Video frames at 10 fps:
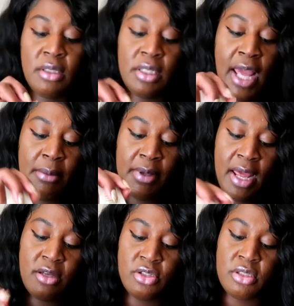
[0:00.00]
looked like but
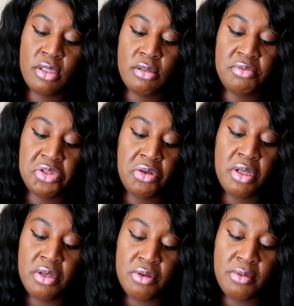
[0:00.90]
i'll just show
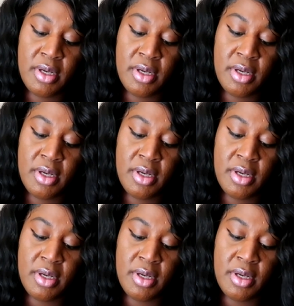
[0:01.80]
you the new